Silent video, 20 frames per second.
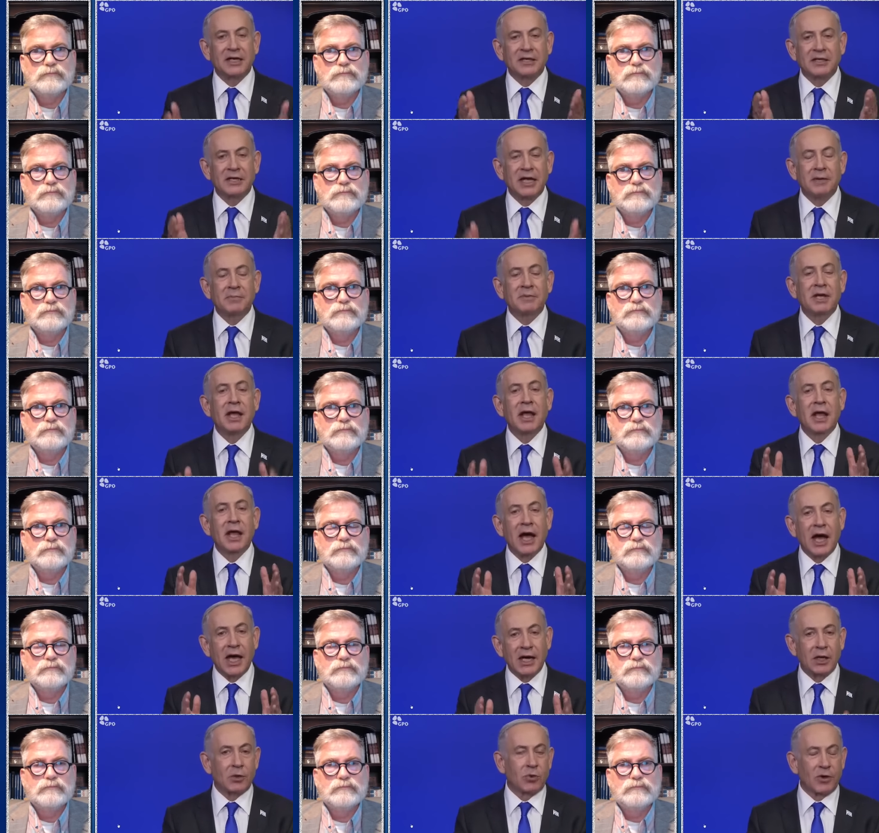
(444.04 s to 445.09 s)
Speaker 1: and condemned
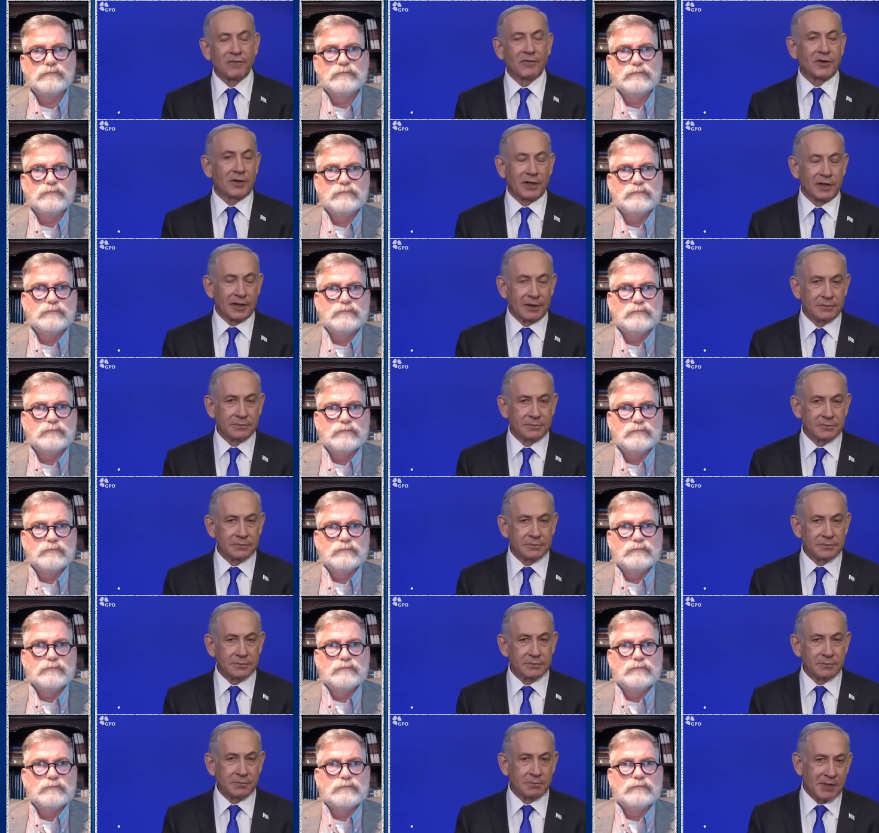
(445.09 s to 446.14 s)
unequivocally.
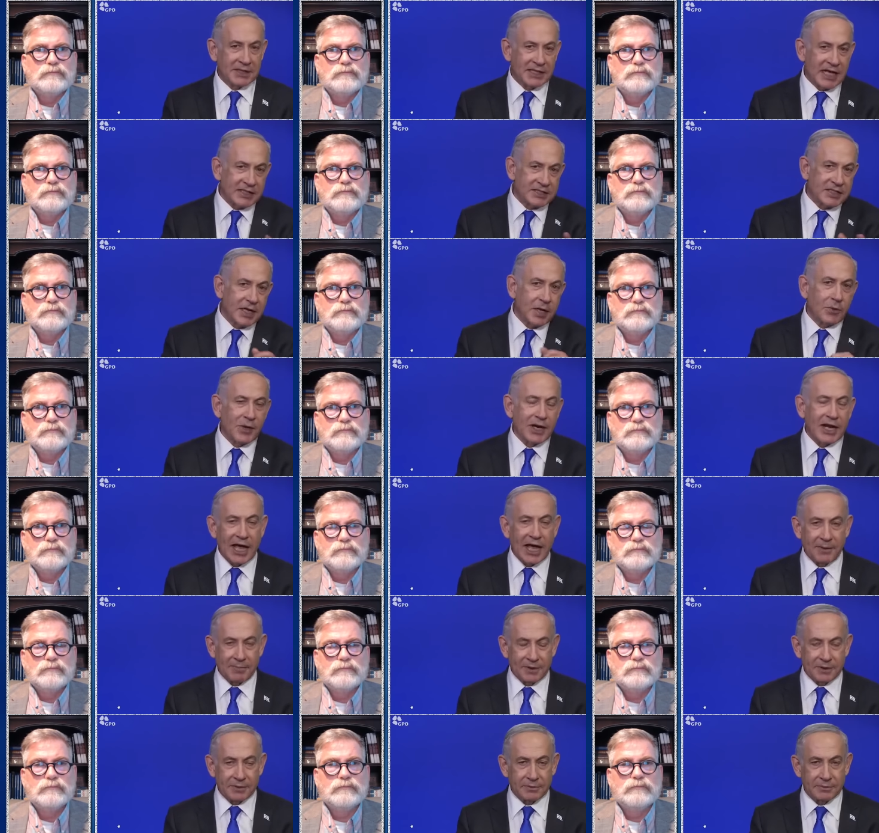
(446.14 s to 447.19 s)
But that's not what
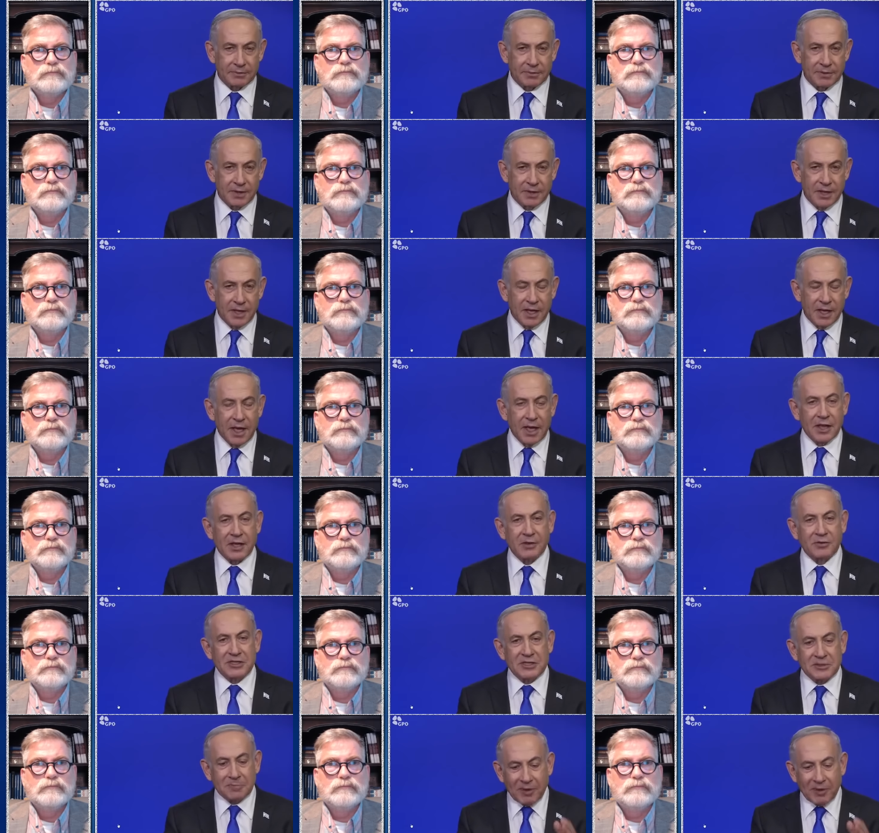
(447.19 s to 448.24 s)
happened.
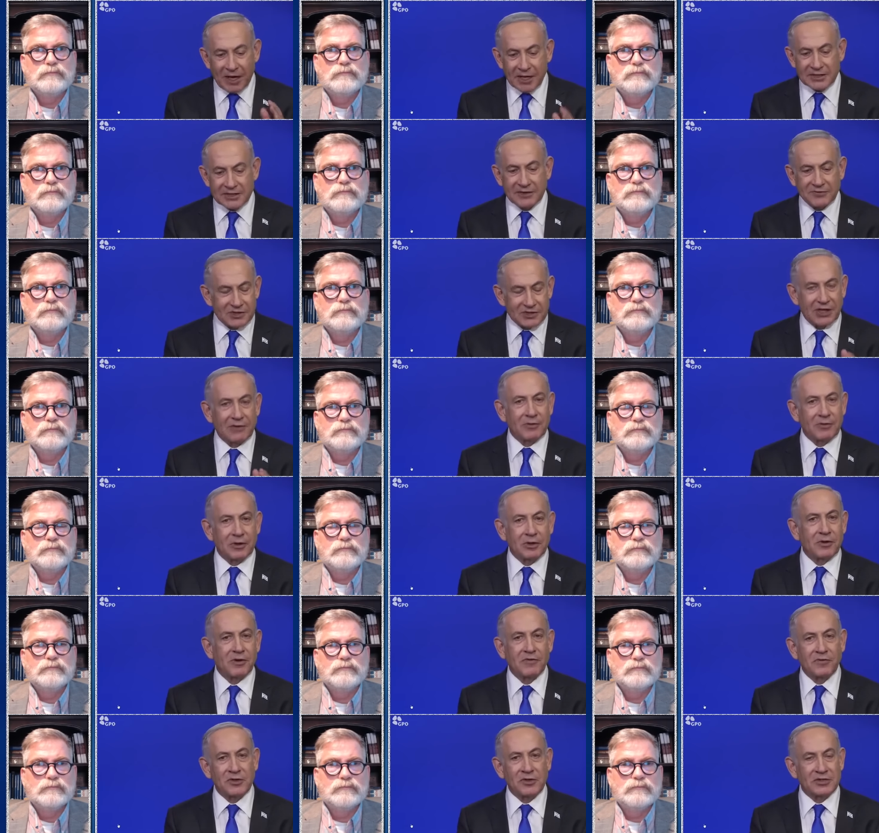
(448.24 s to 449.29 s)
The response of
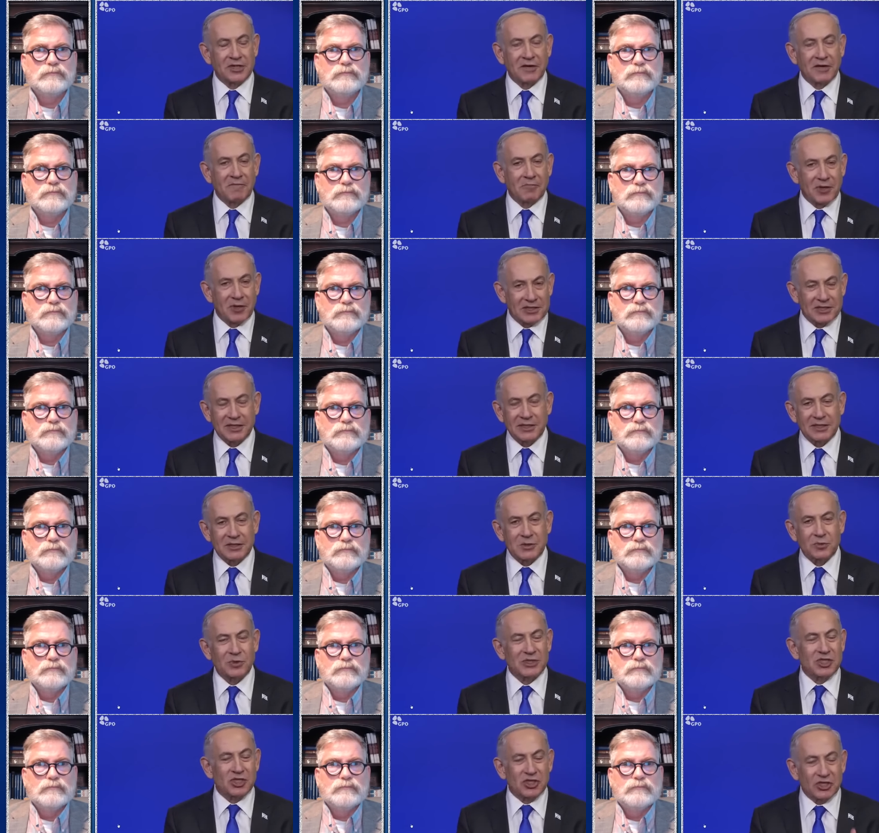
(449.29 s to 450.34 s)
several university
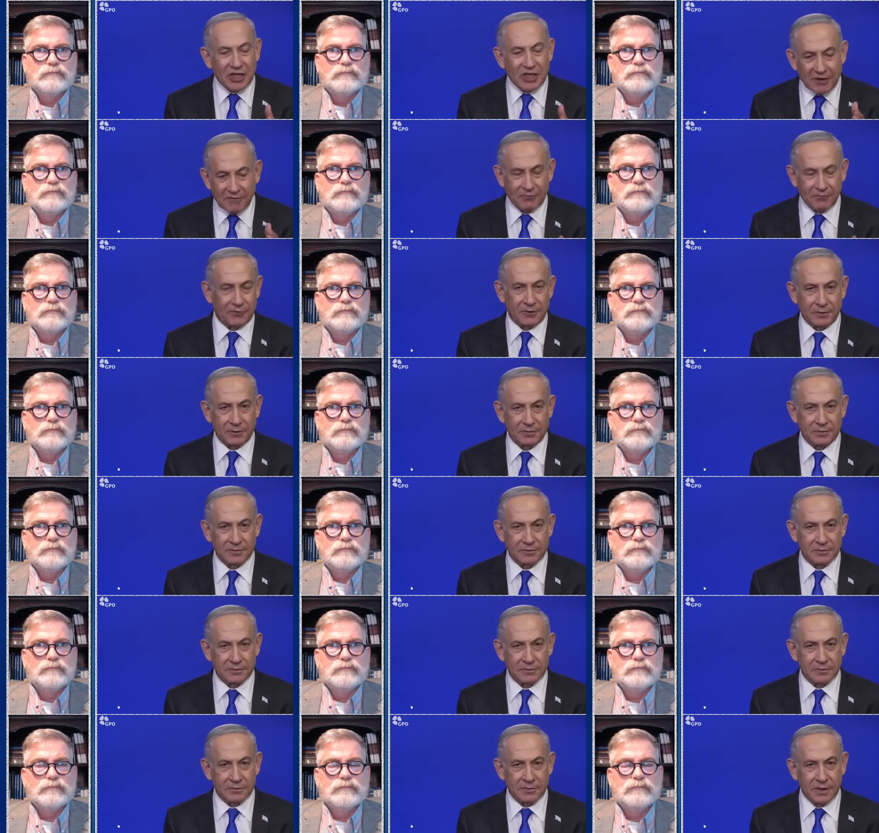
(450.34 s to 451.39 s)
presidents was shameful.
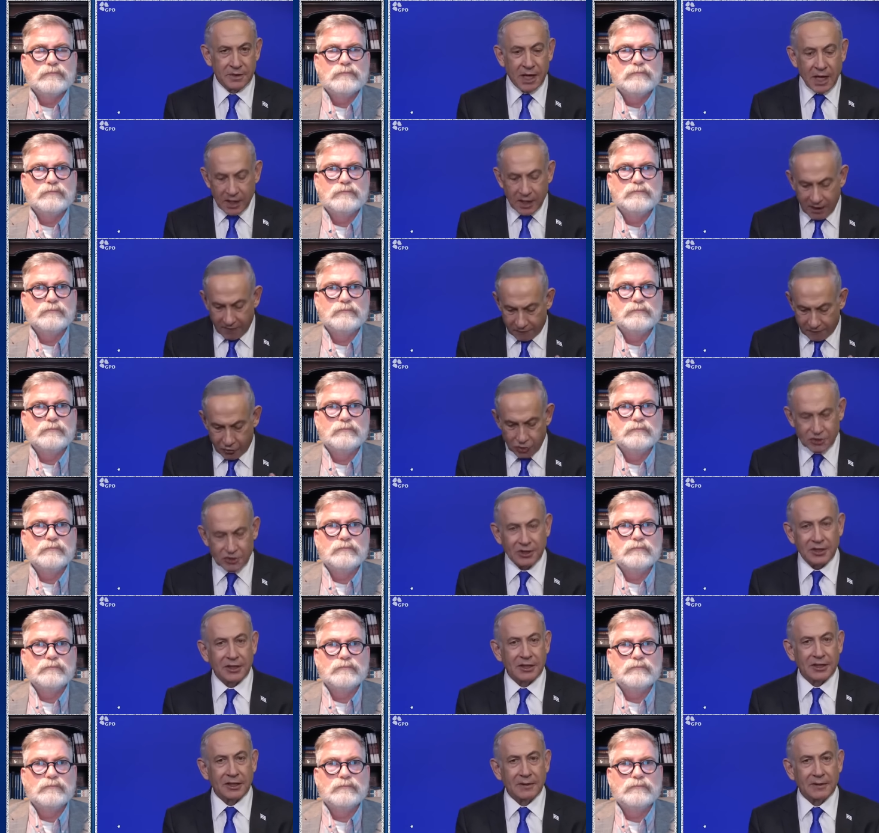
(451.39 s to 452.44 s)
Now,
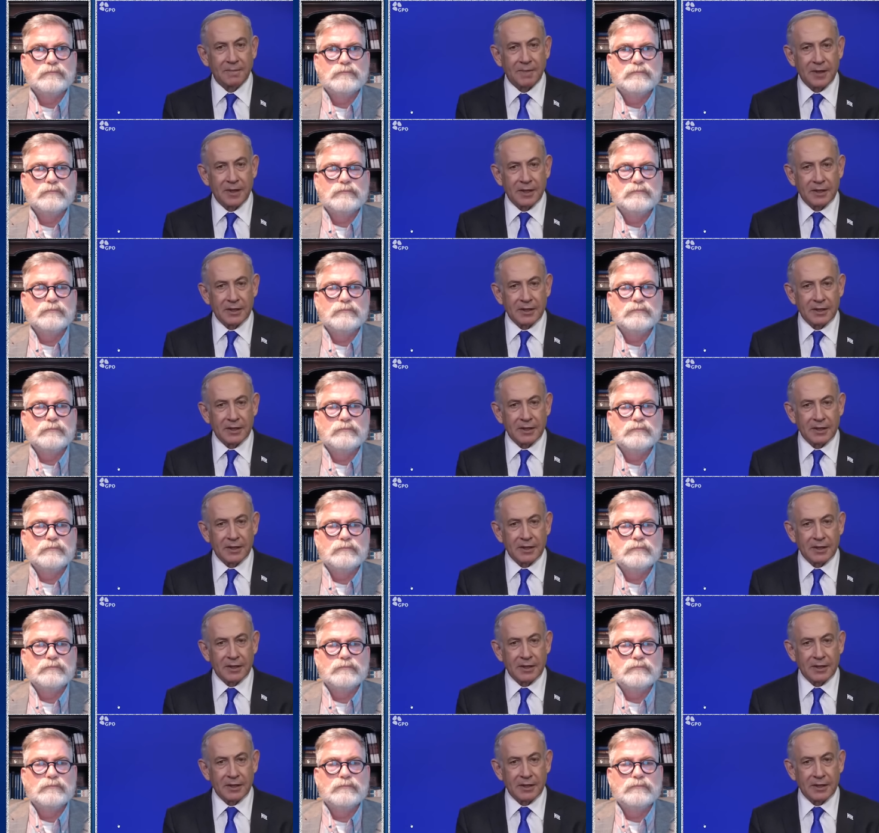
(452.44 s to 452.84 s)
fortunately,